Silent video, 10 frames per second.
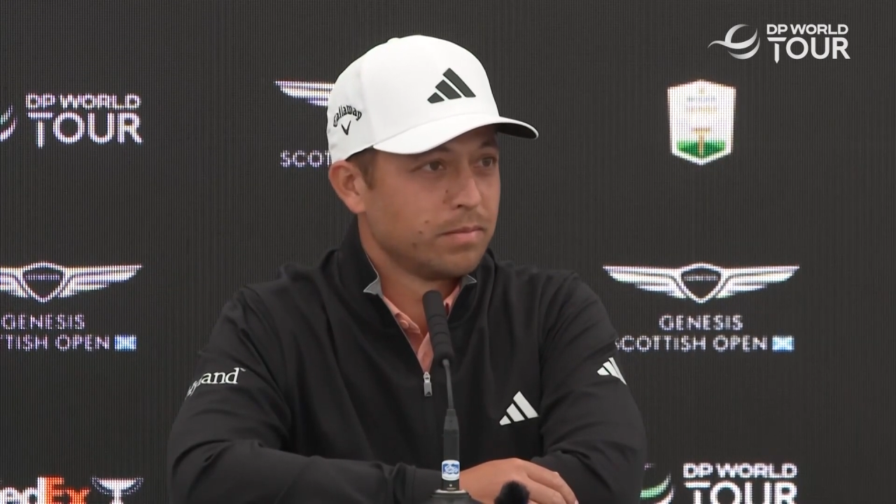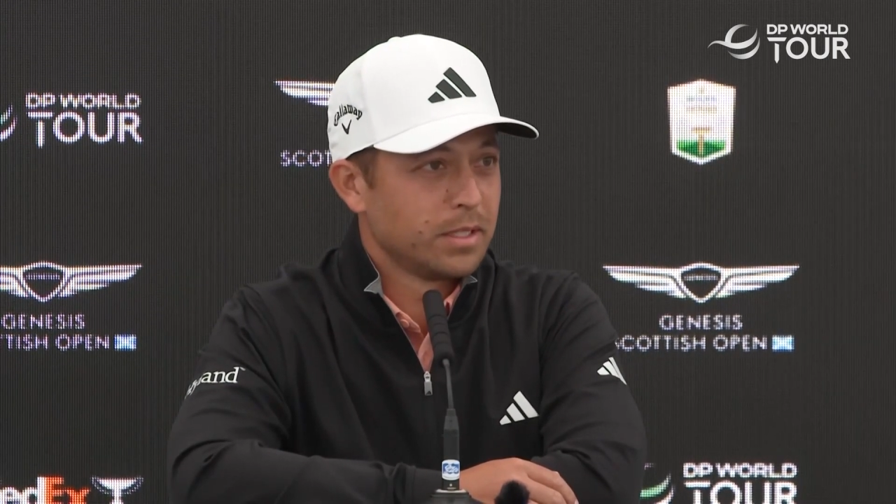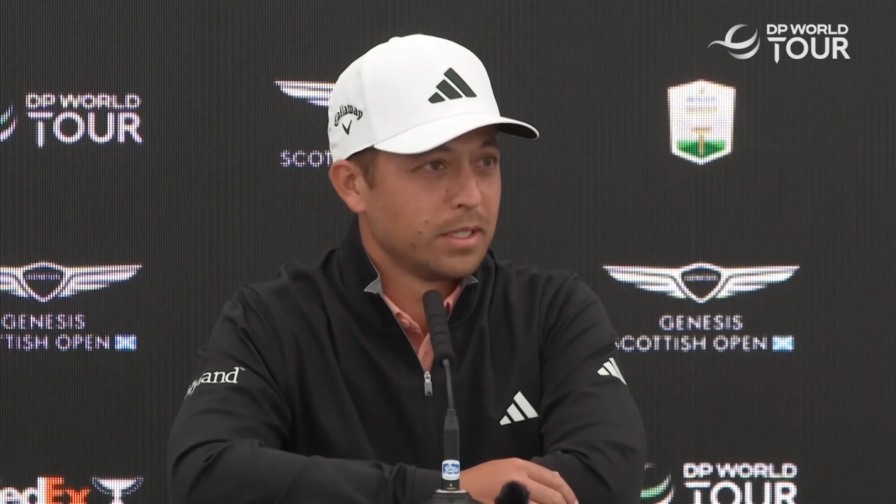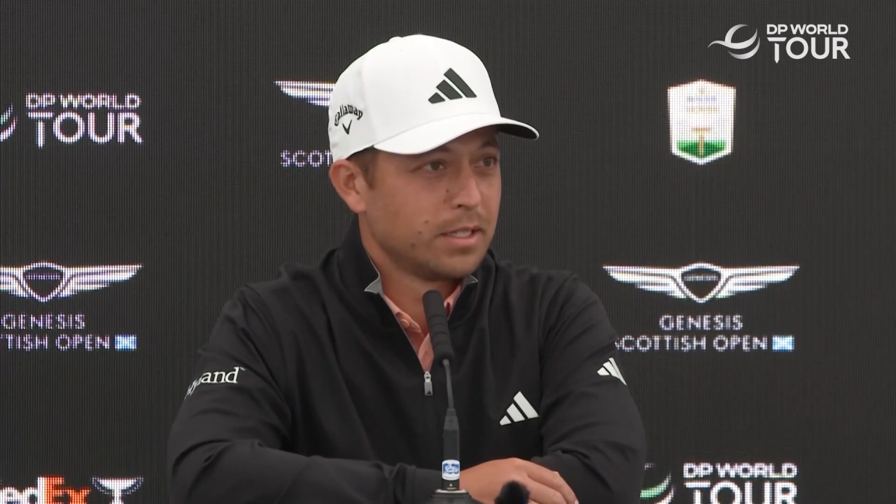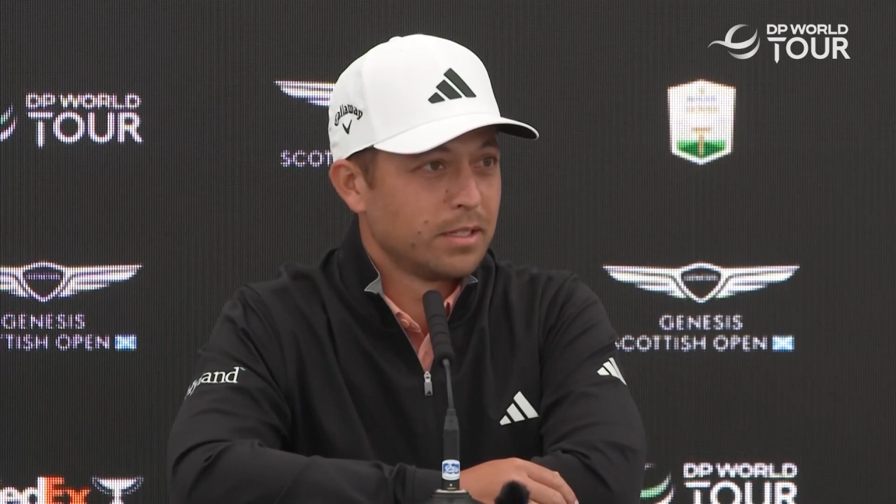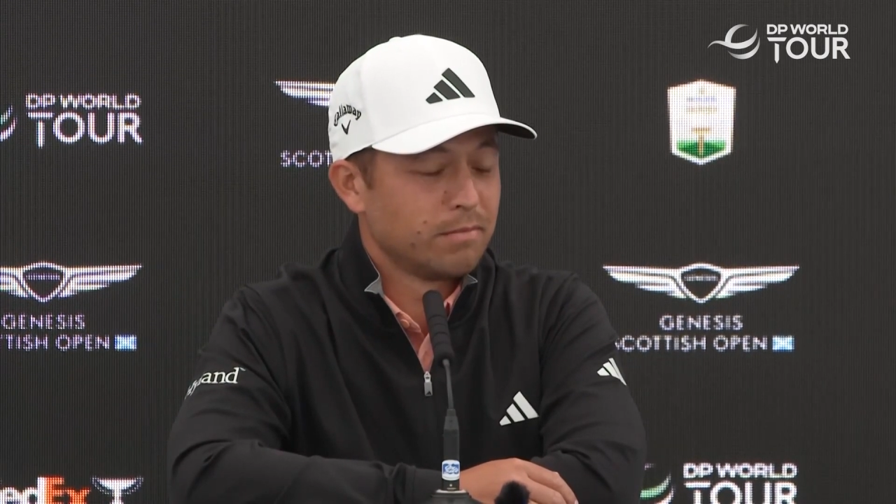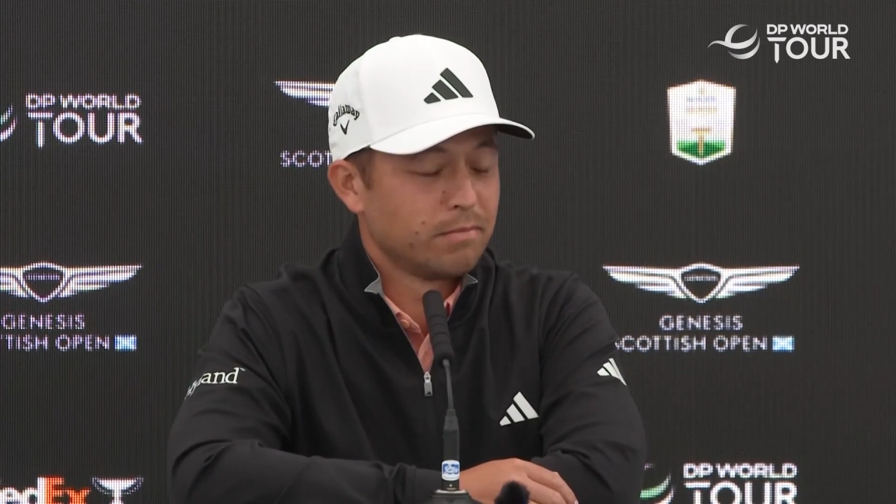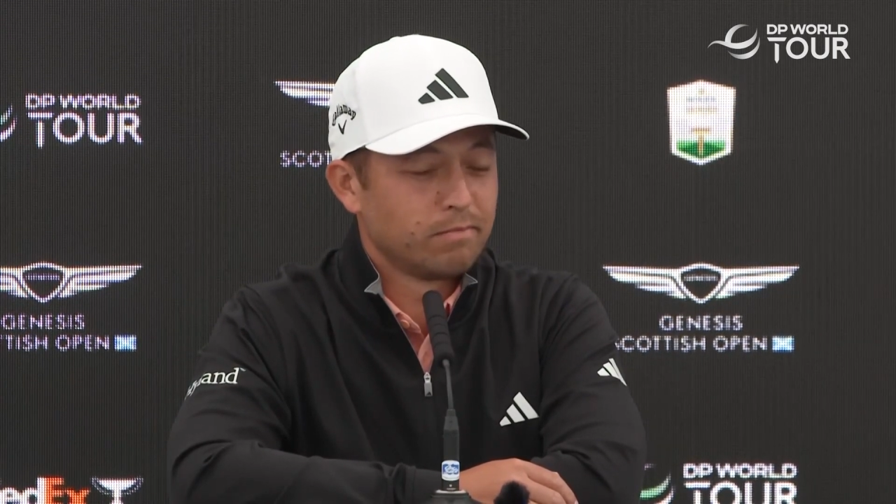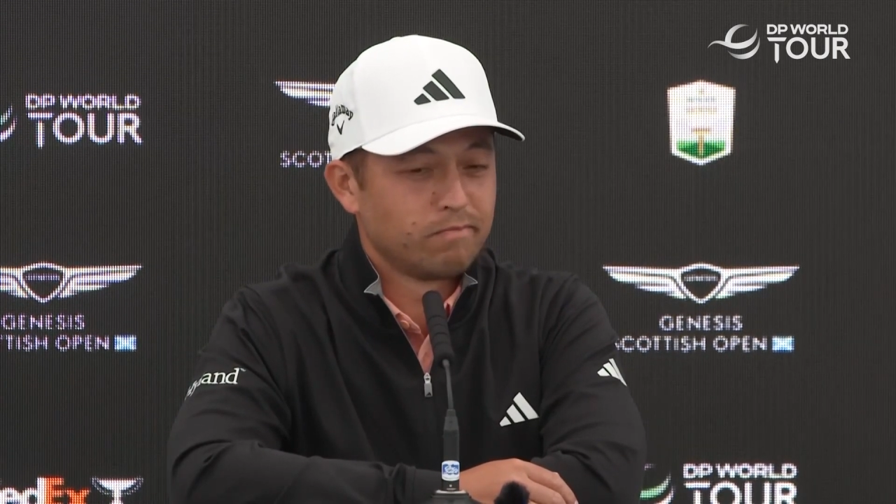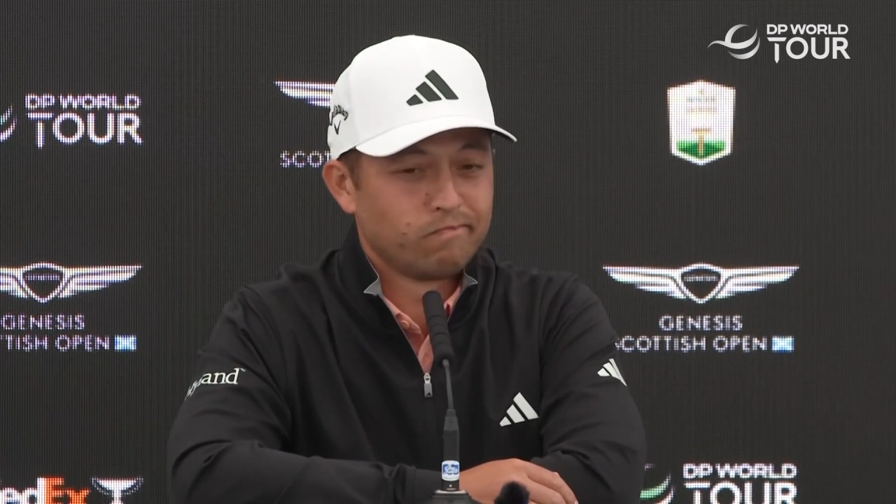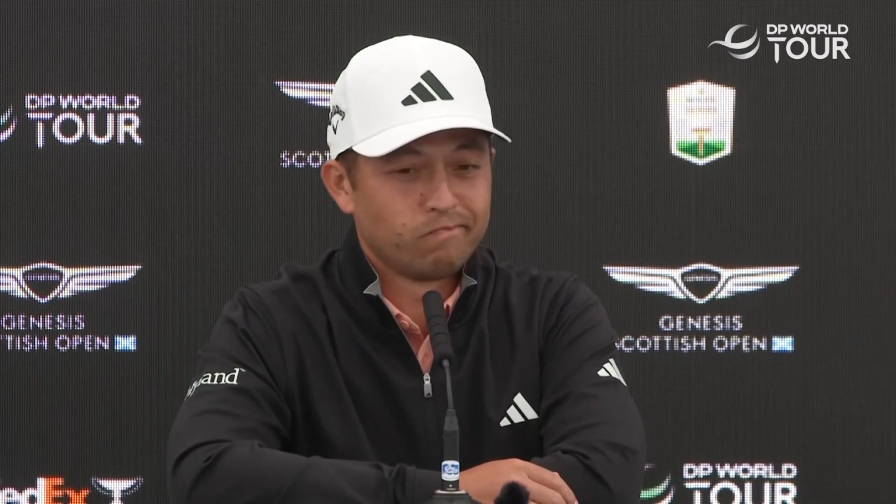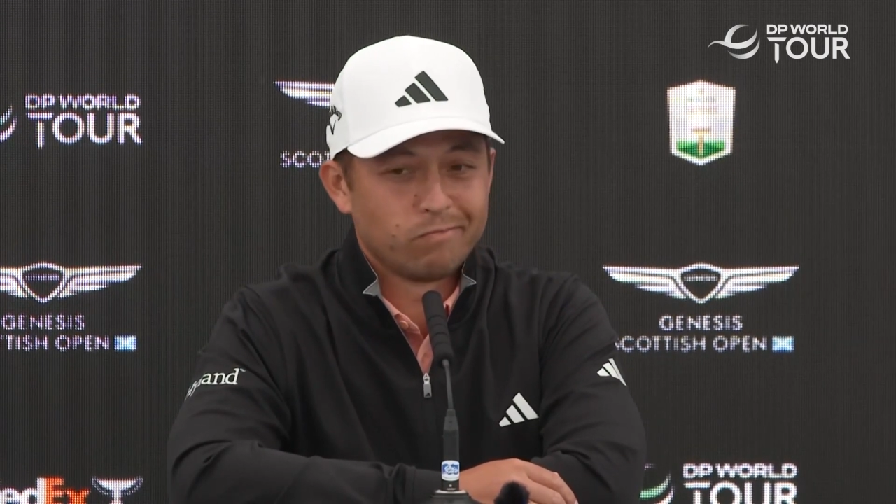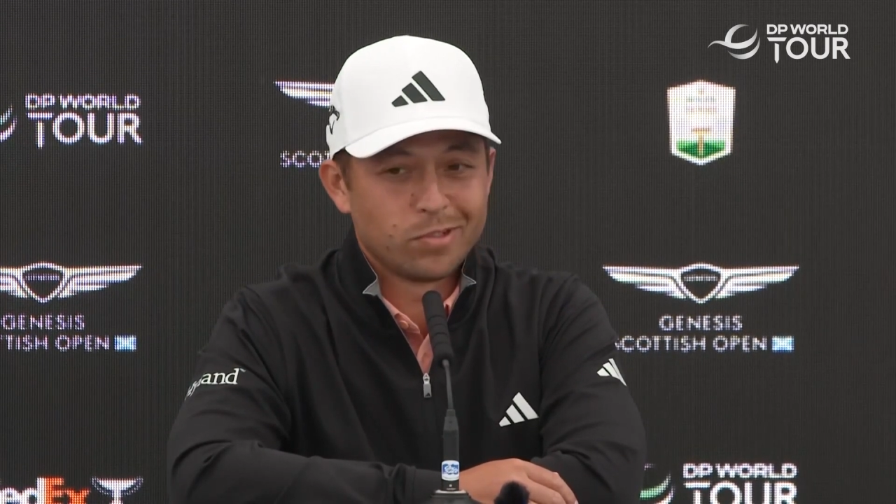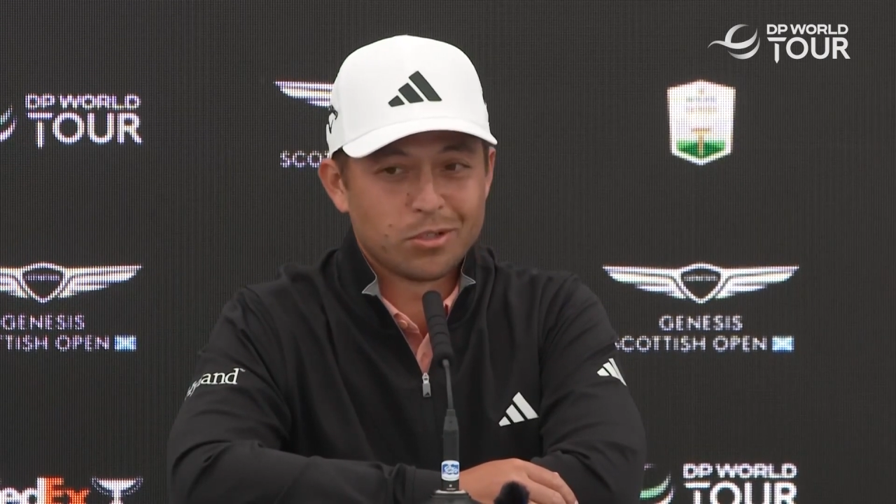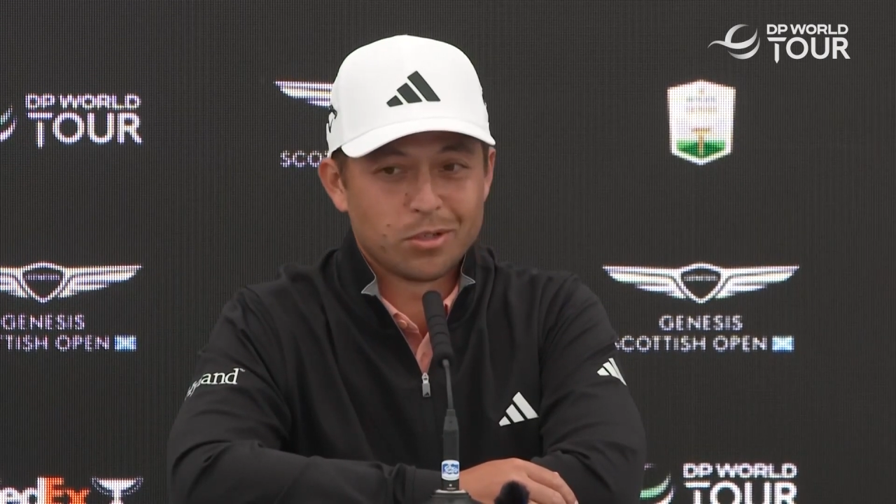um,
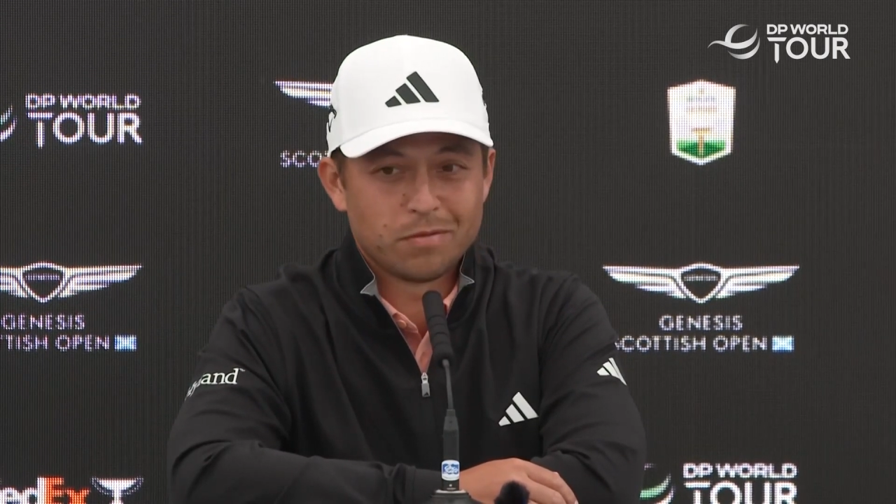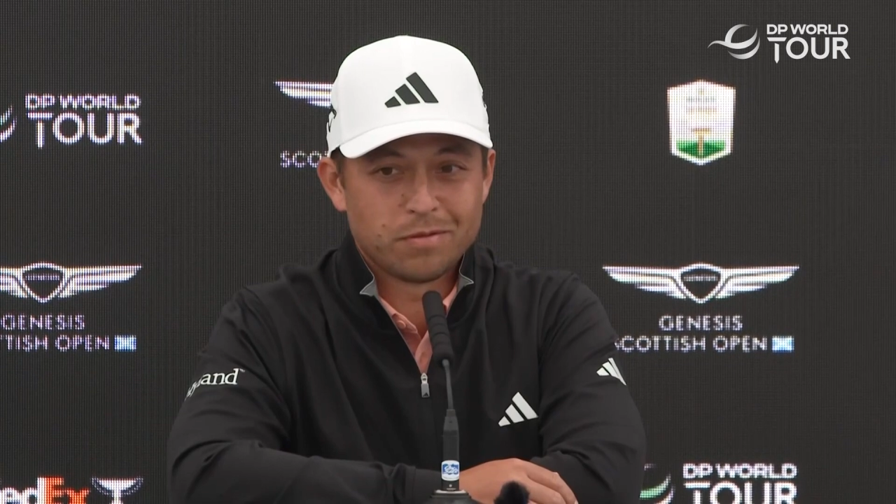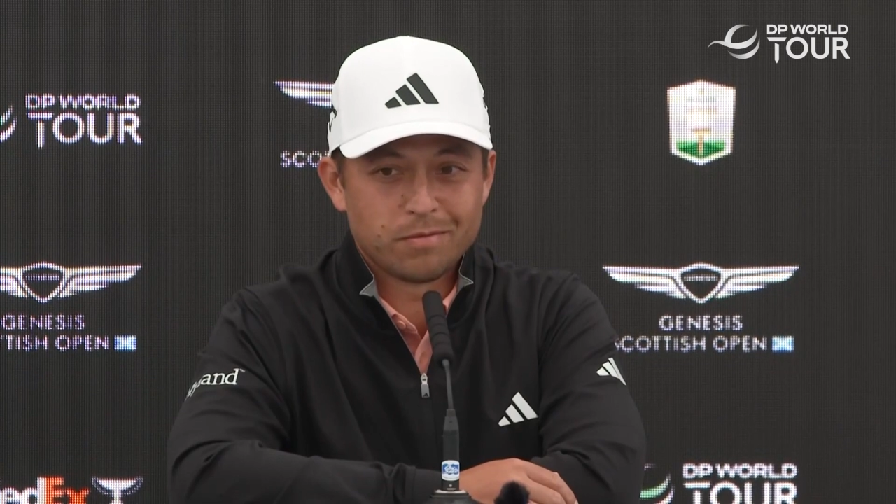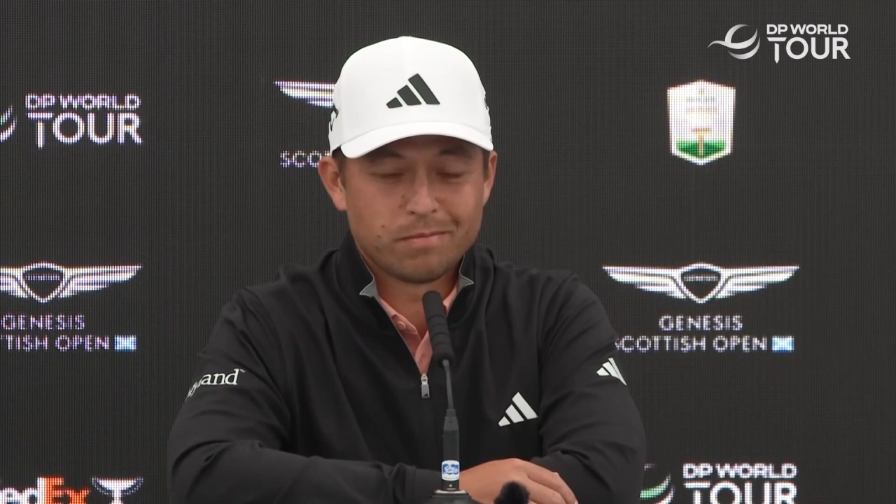sort of